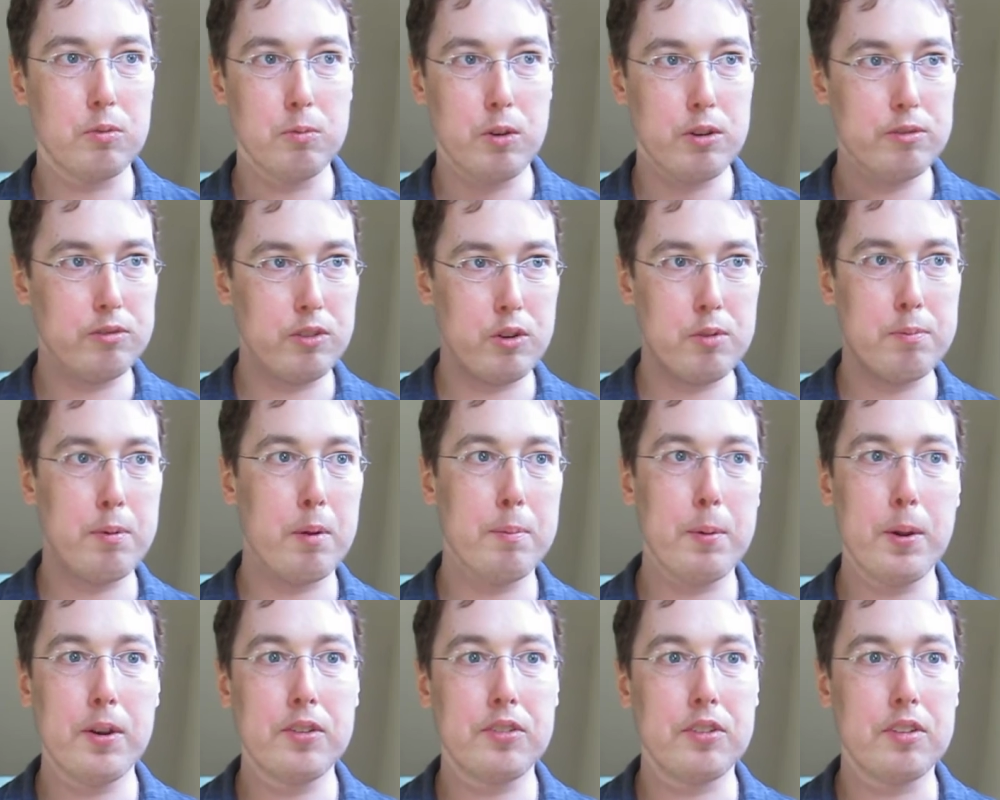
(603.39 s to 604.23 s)
one vote
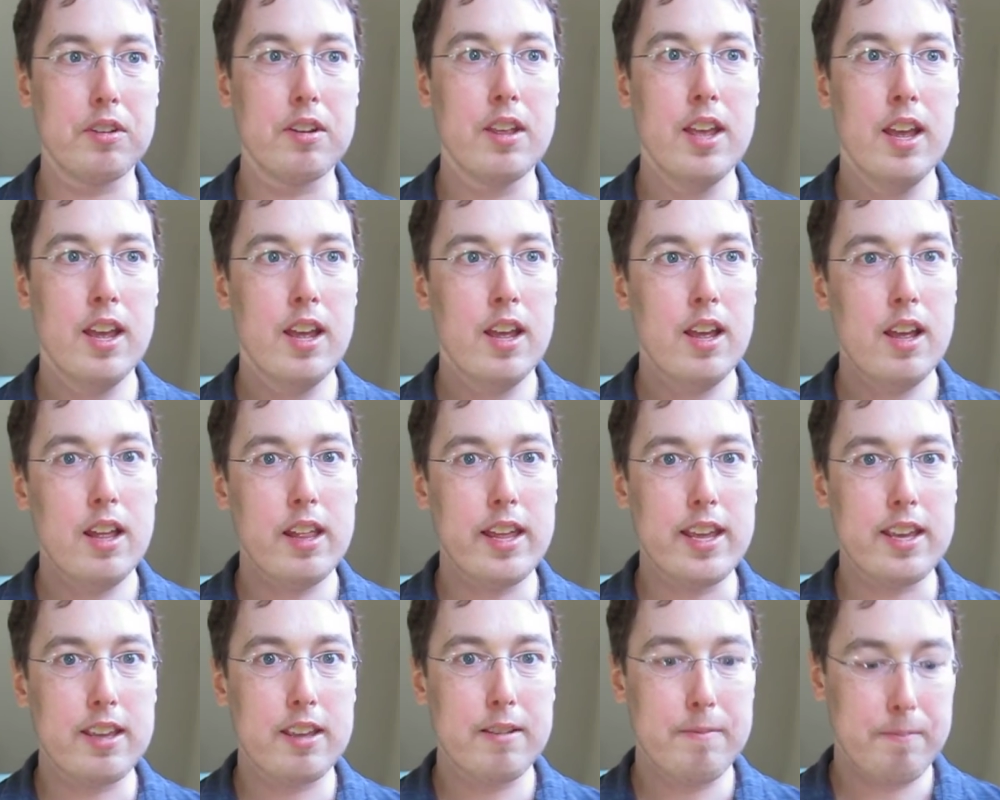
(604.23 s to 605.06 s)
per person,
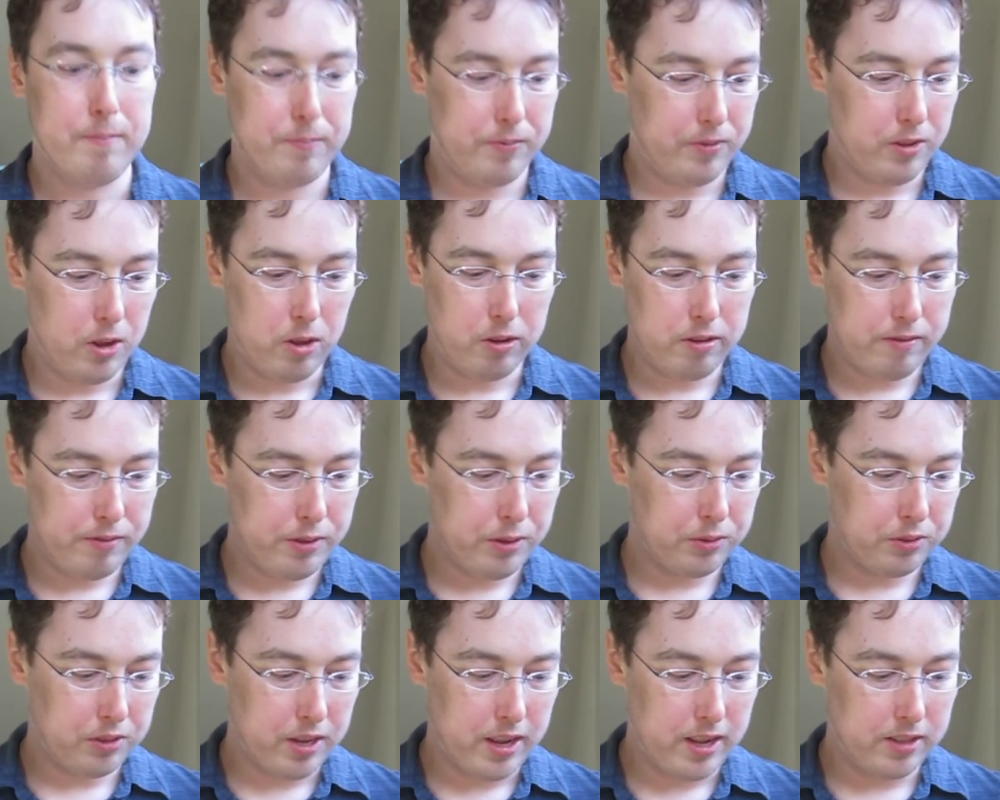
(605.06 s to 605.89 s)
like all of
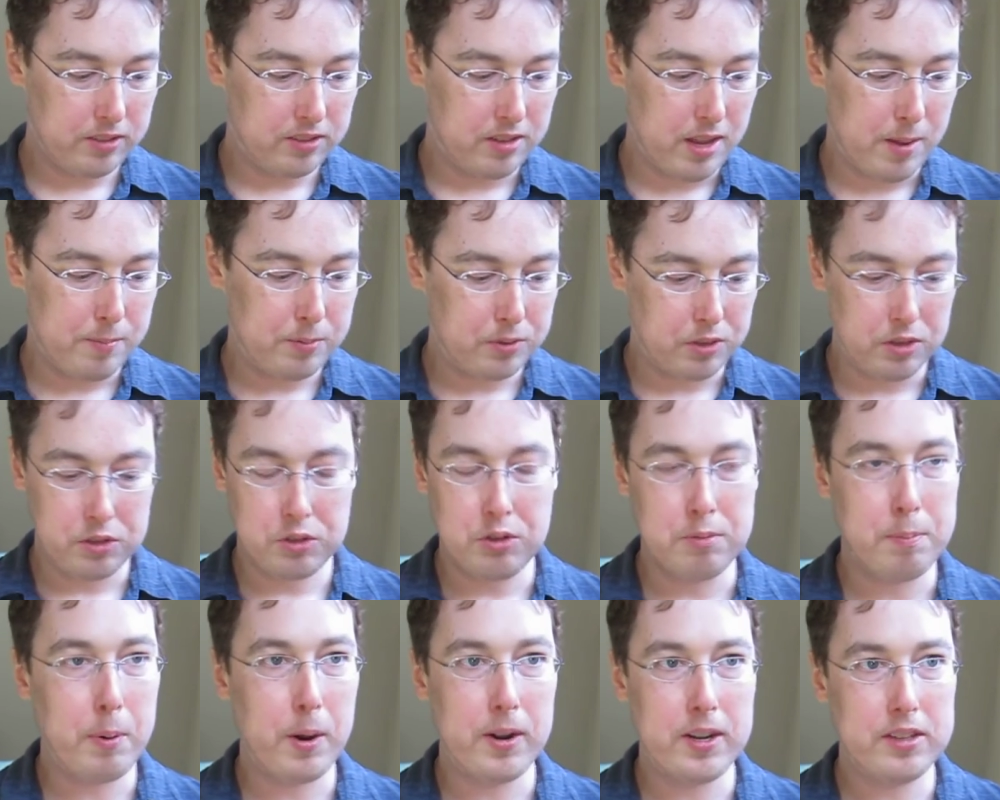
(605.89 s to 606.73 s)
those concepts, the
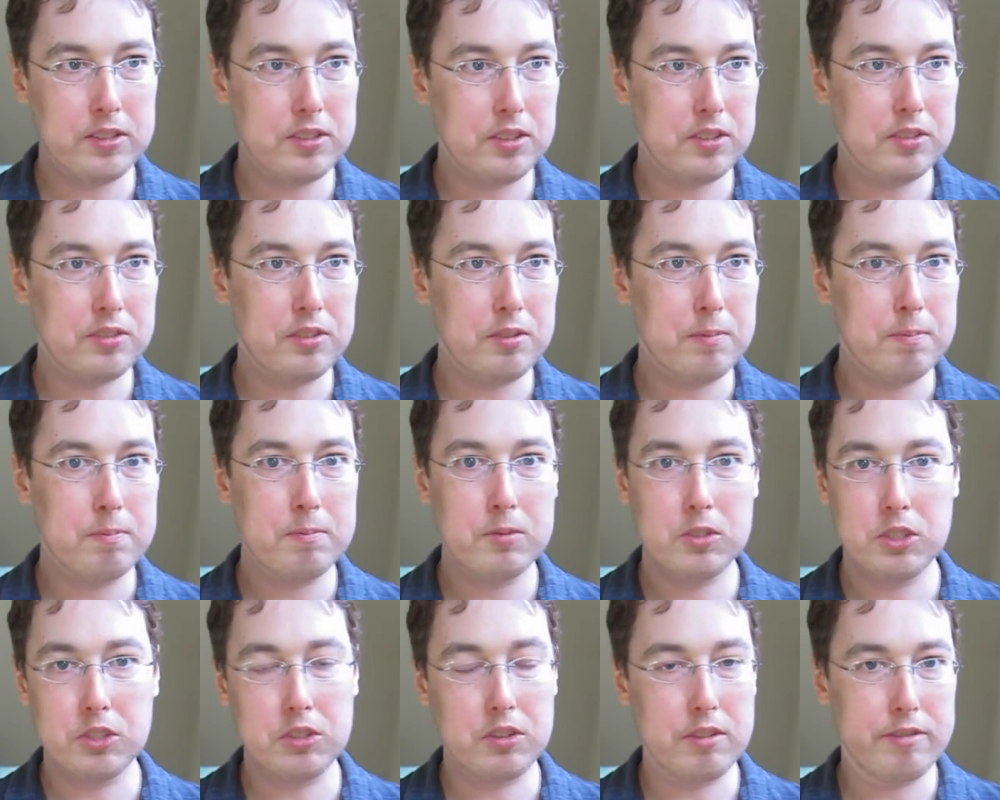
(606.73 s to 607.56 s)
two-party
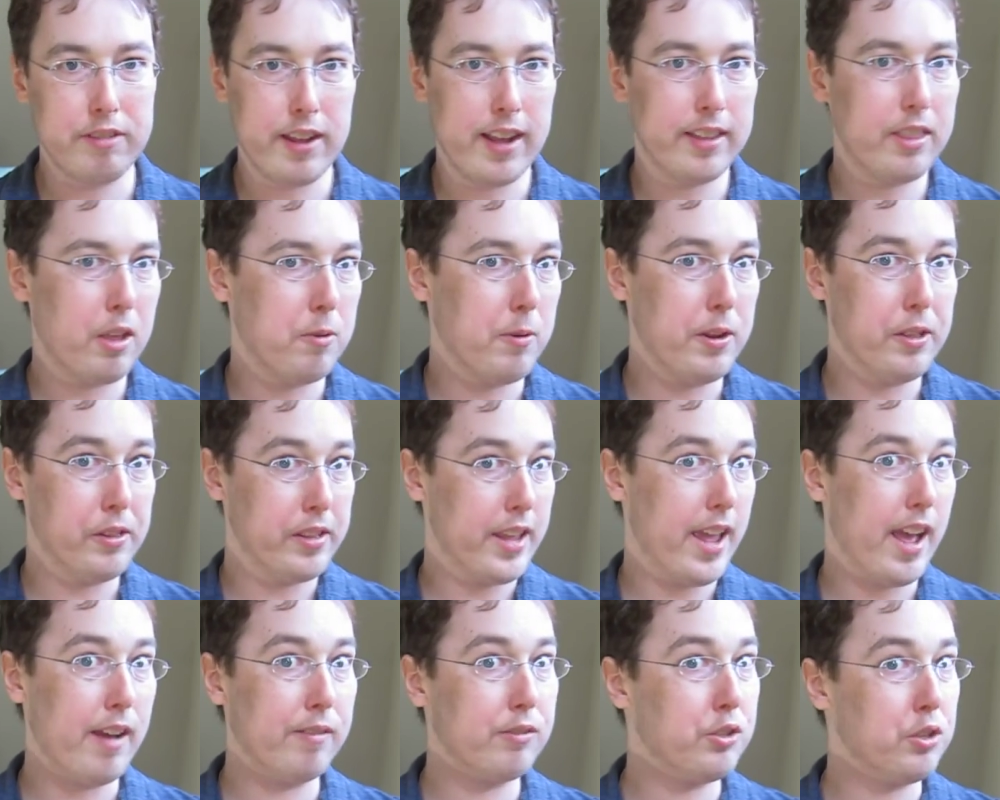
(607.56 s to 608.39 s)
system, just the fact that we
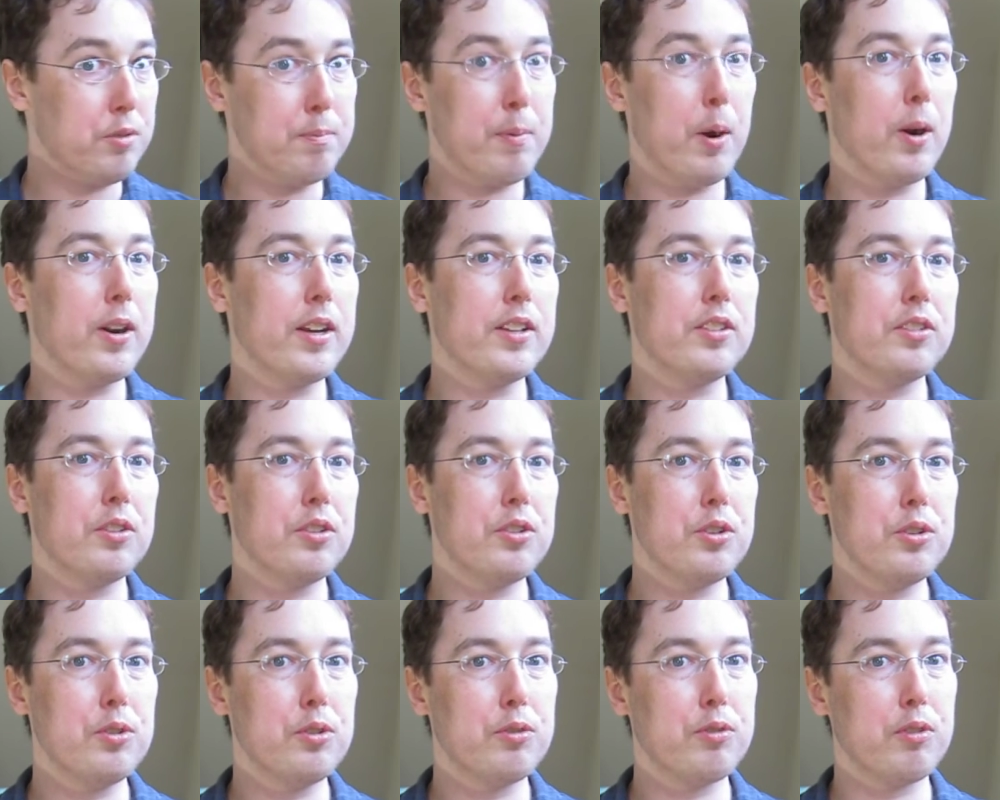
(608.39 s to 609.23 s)
only have two parties to
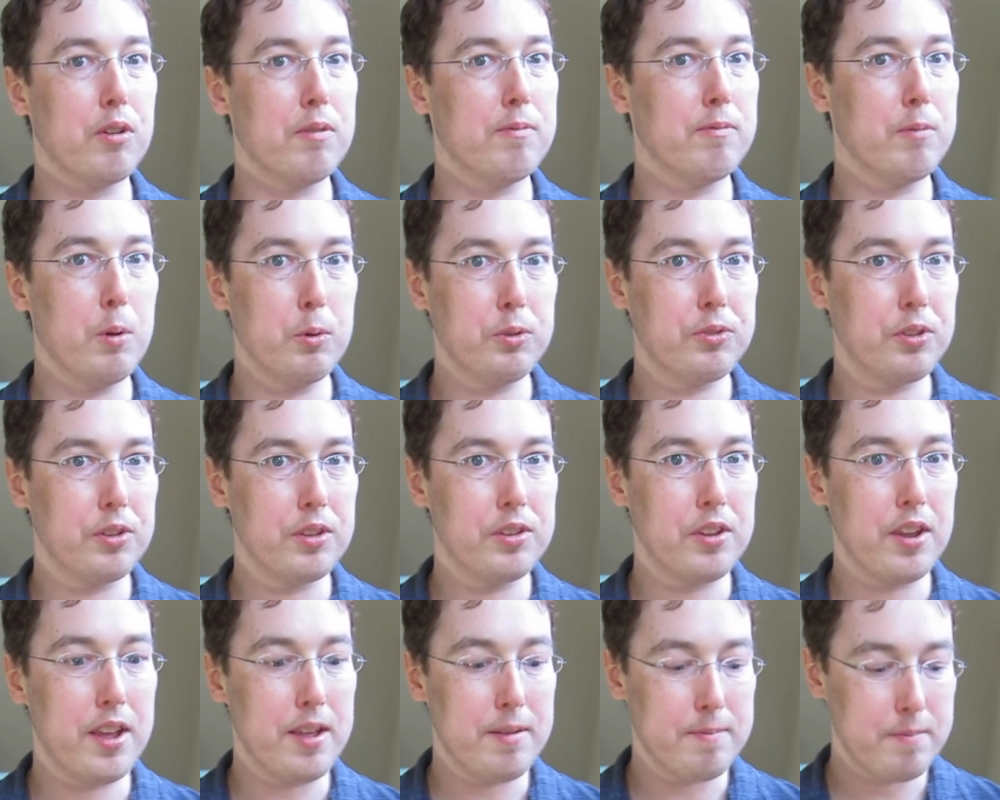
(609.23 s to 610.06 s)
choose from most of
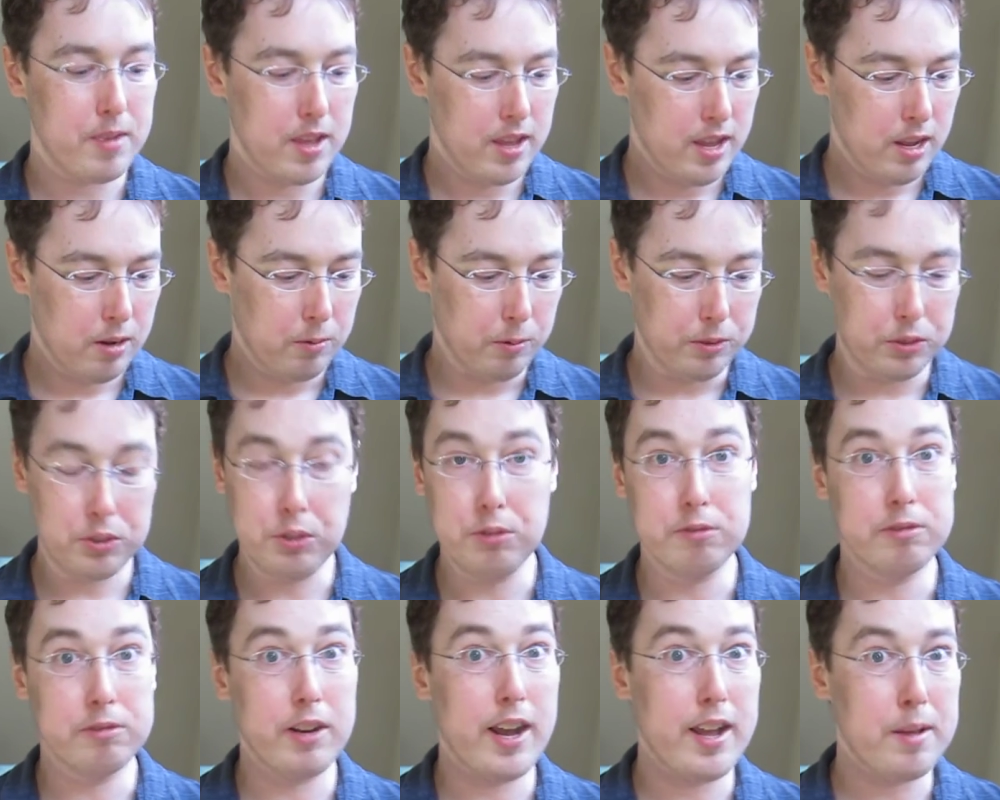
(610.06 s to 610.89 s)
the time with
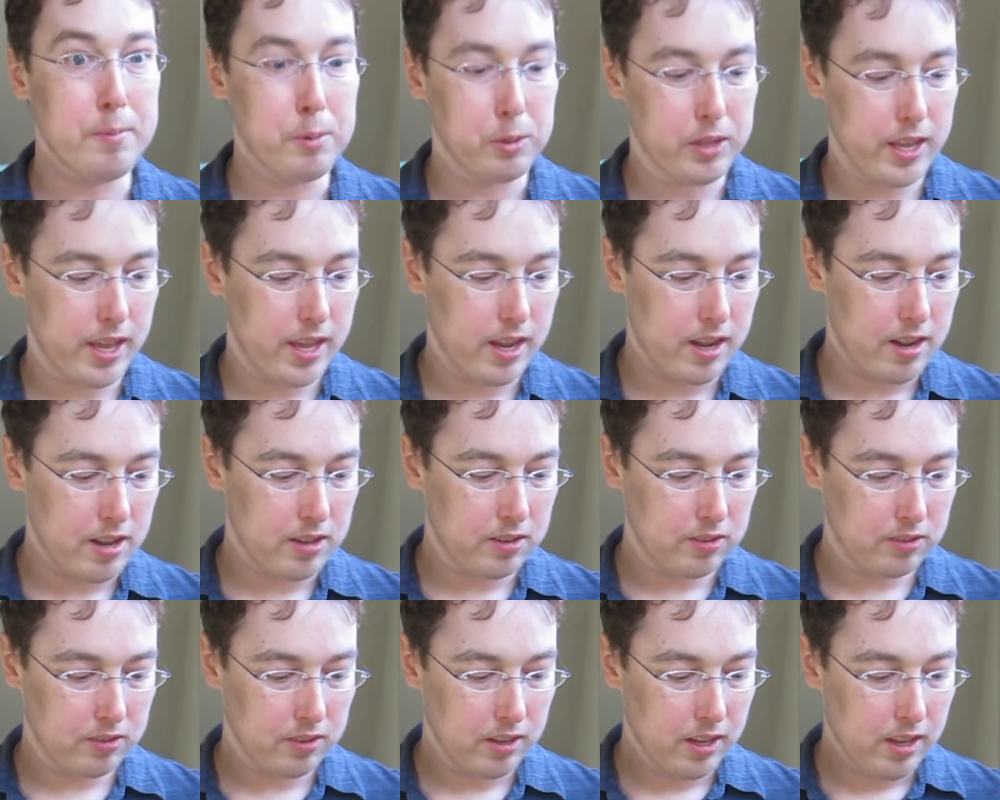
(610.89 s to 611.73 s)
two viable
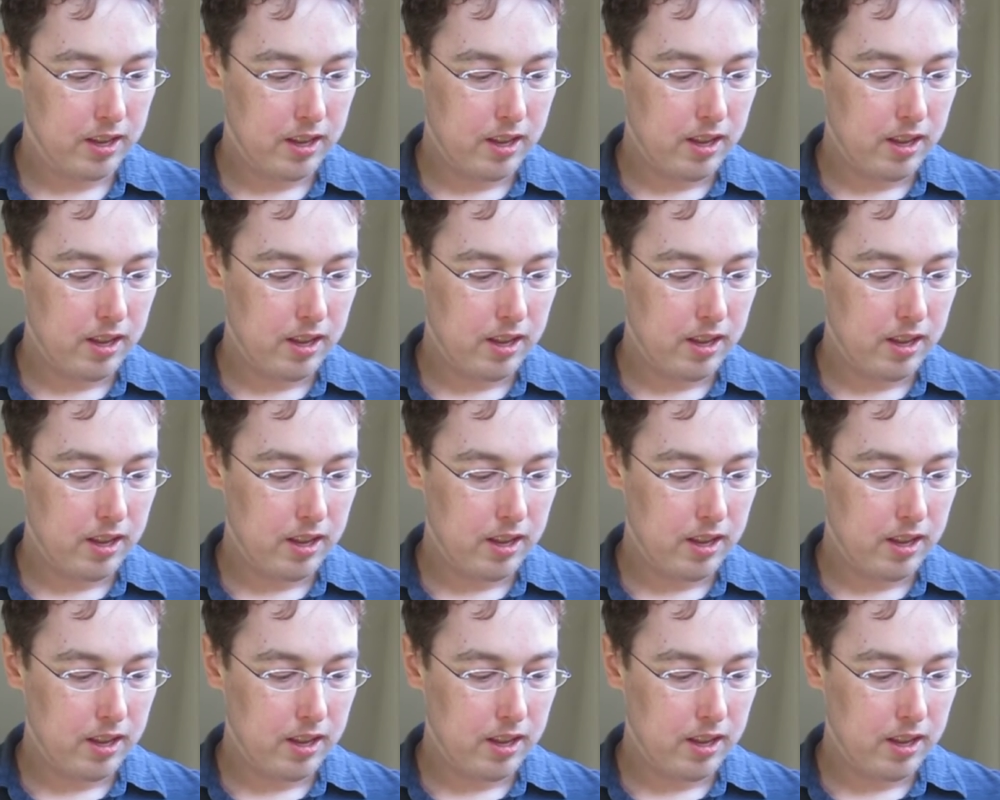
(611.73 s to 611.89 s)
candidates,